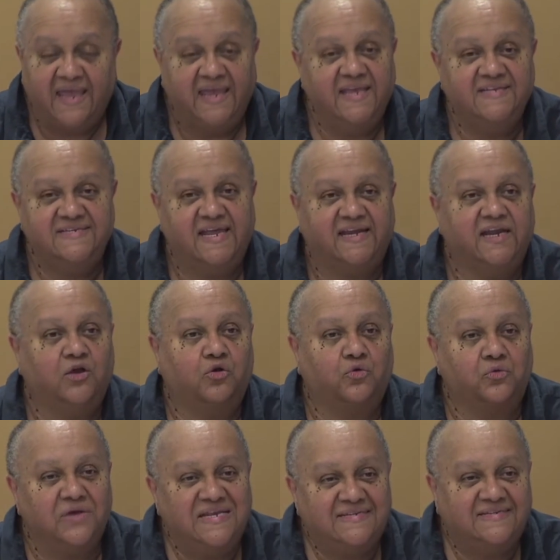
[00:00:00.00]
is an
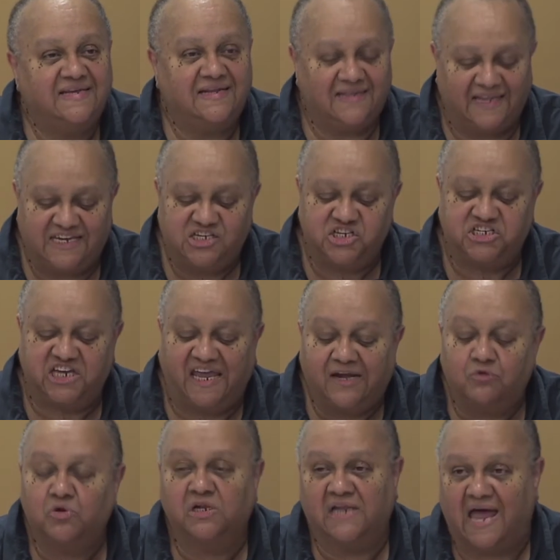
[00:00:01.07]
increasingly
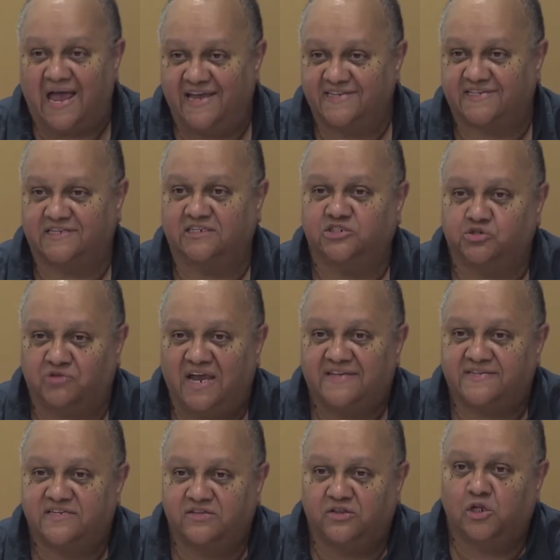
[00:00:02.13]
generalized
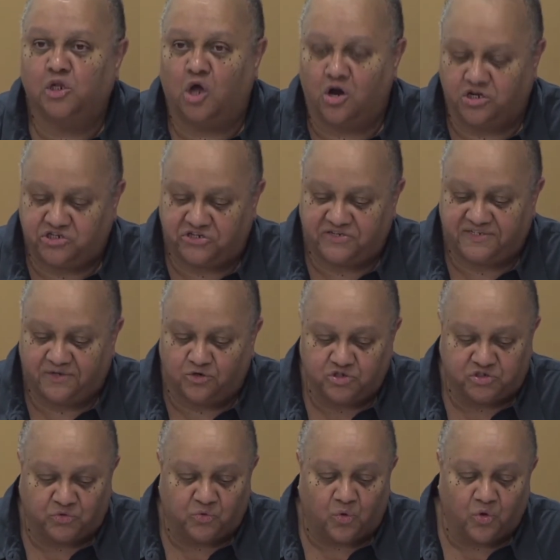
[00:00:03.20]
address to the larger
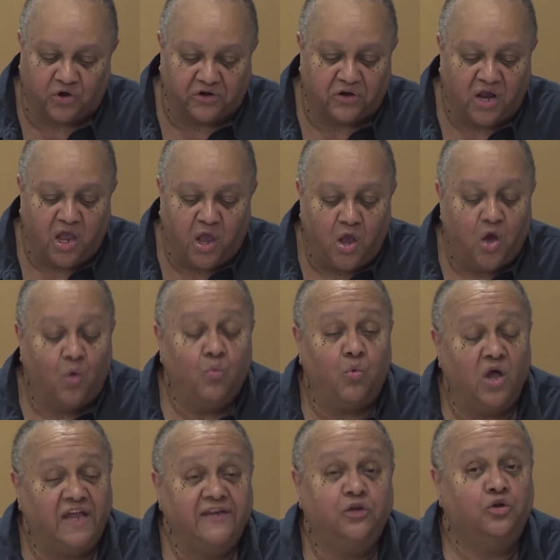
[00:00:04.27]
social order.
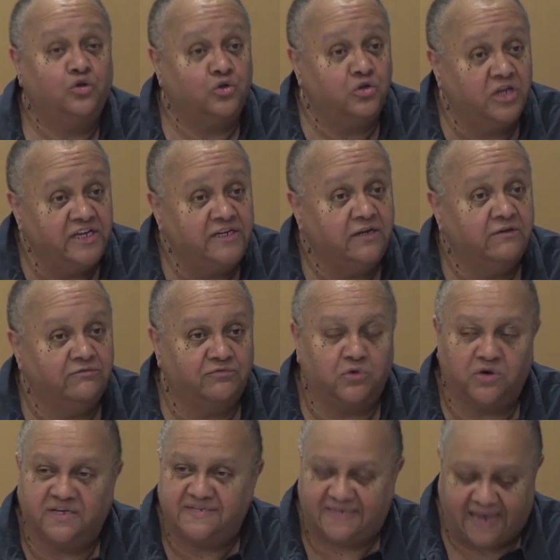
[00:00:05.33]
One could,
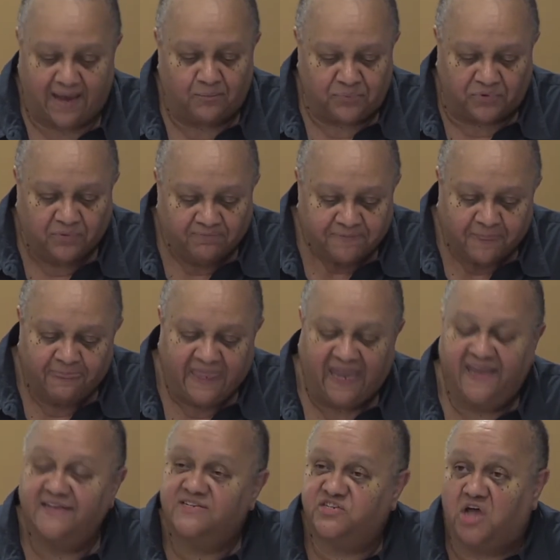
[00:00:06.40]
for example,
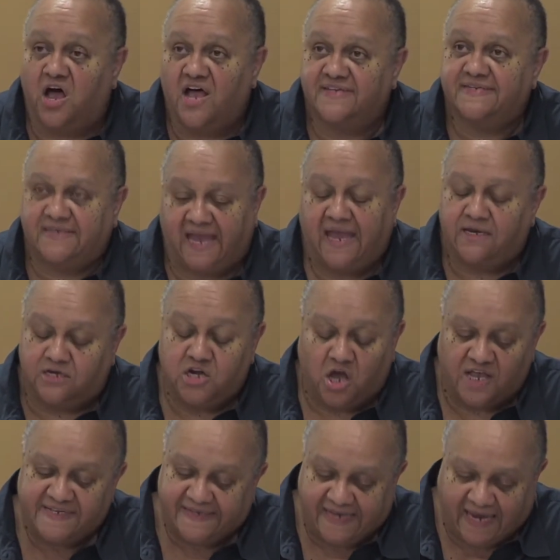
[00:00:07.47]
exhaust and
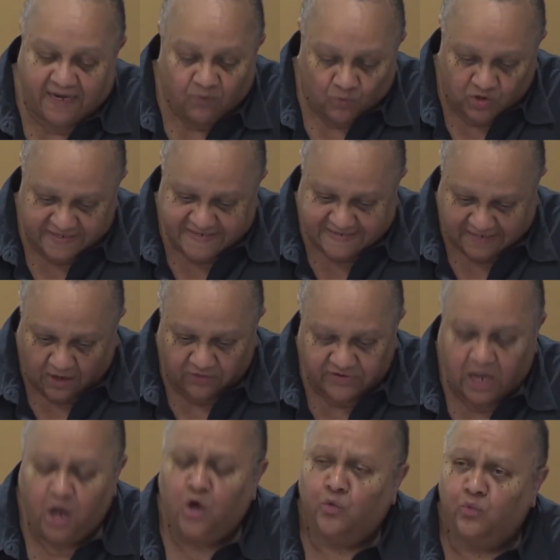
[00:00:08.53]
nauseate oneself
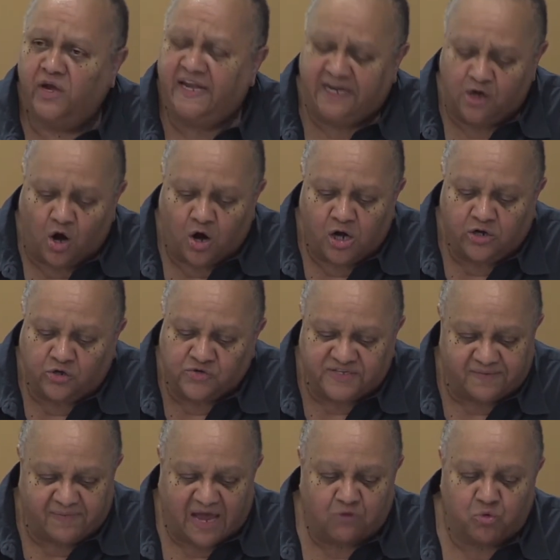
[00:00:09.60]
reading articles
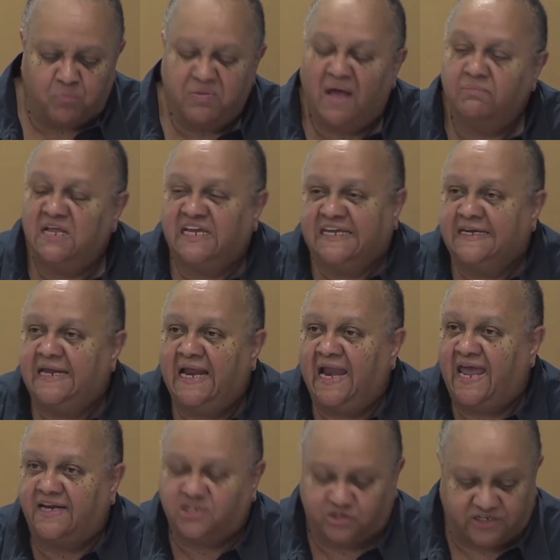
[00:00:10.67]
about Republican
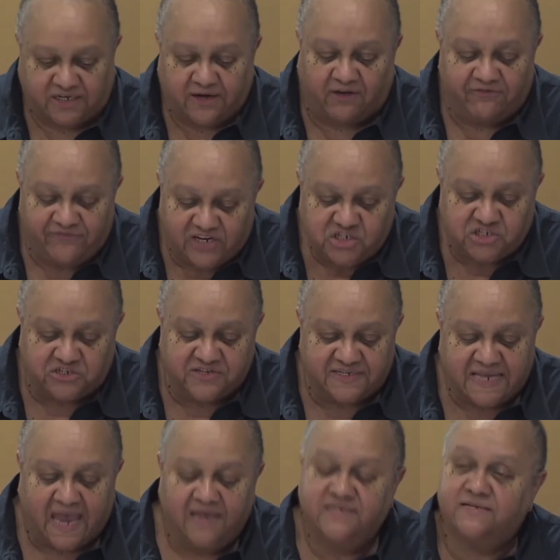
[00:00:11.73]
elected
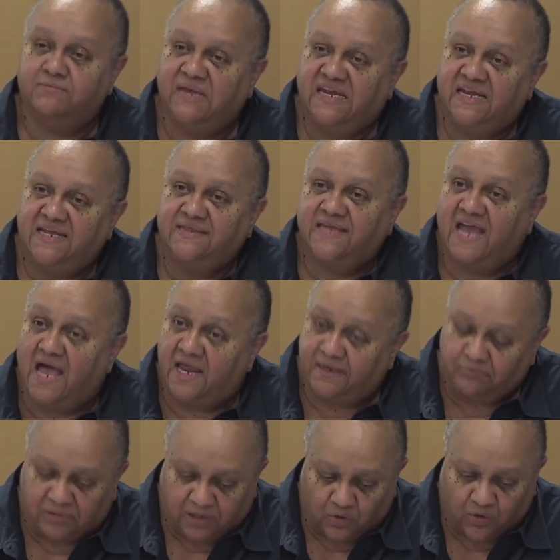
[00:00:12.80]
officials demeaning the
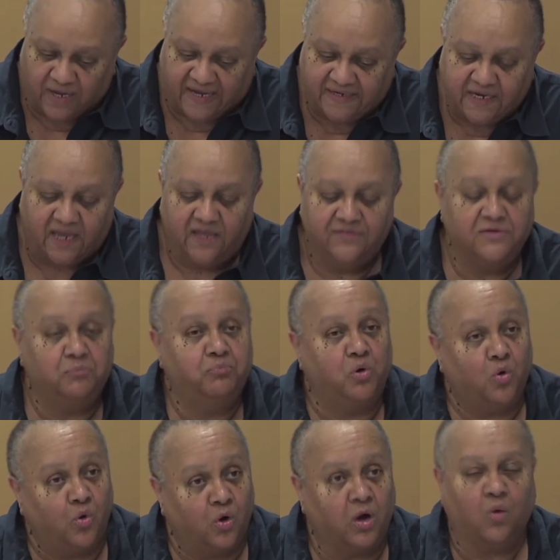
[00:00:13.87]
unemployed, the
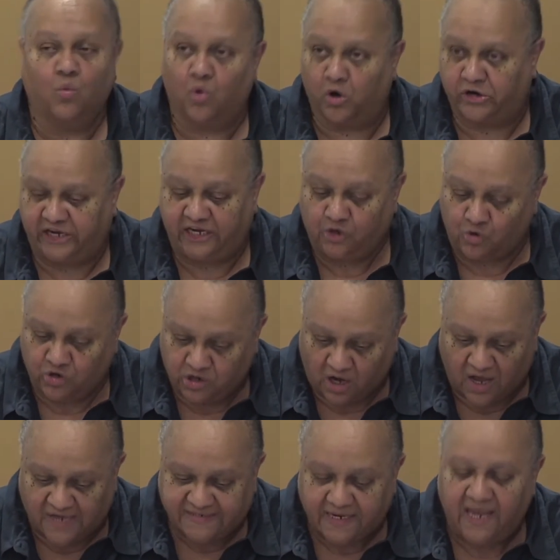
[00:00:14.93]
poor, working or
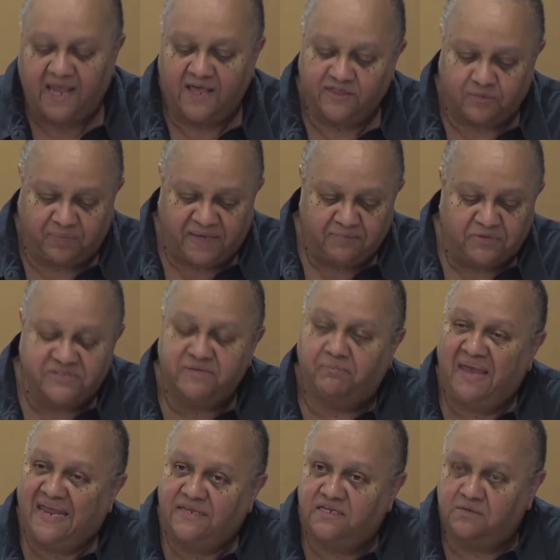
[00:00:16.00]
not, the people
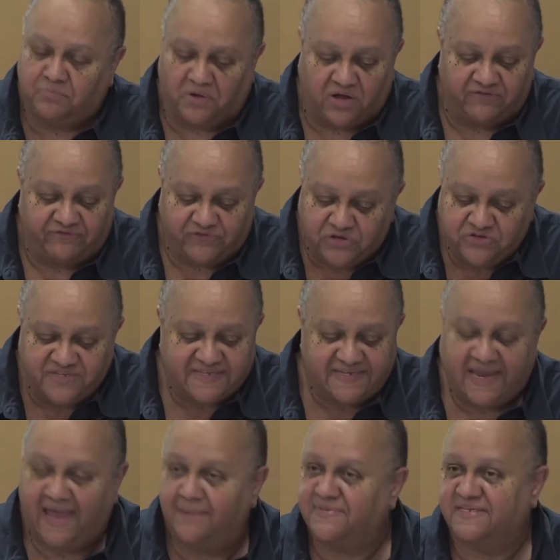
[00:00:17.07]
dependent upon food
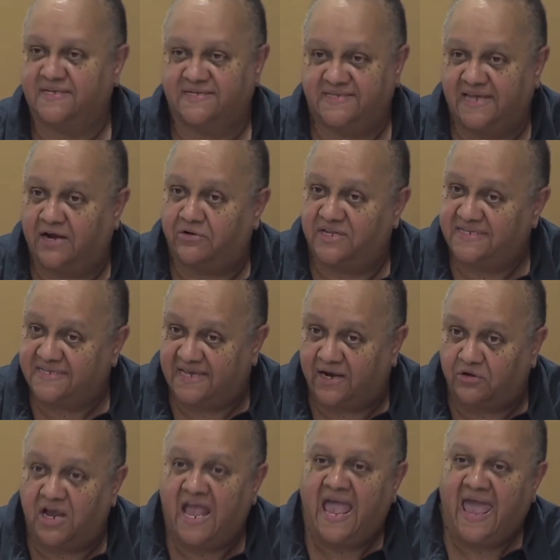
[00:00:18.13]
stamps, et
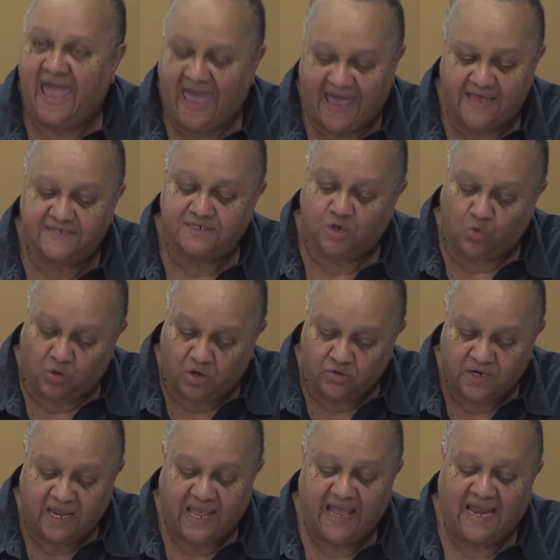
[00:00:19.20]
cetera, as,
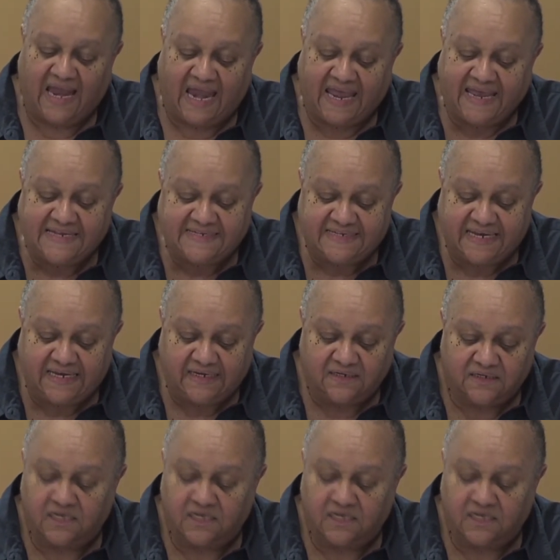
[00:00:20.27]
quote, lazy,